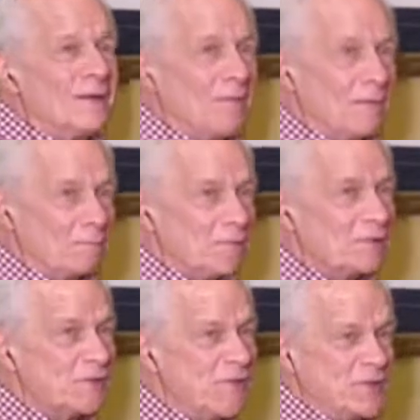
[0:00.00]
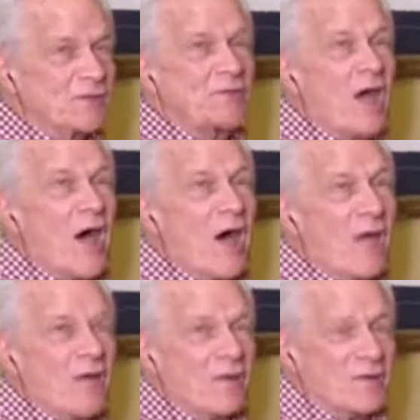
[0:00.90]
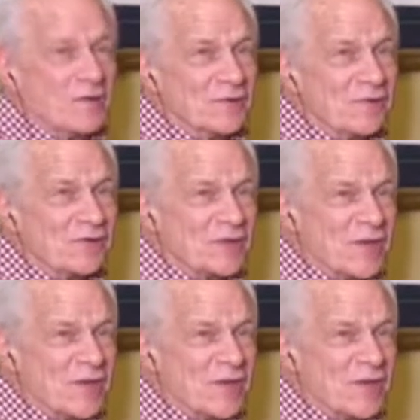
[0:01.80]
Let me see the stars.